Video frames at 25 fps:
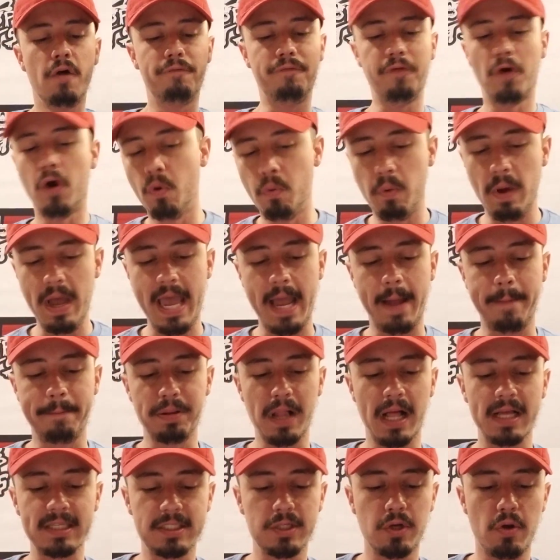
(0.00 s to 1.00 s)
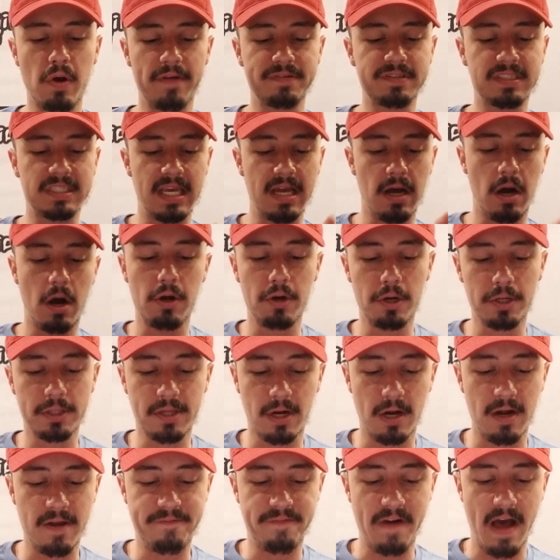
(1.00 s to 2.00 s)
Full week plus UFC
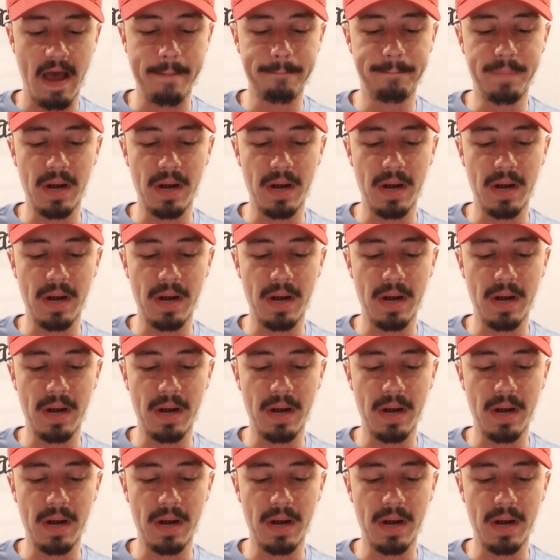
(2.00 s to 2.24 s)
135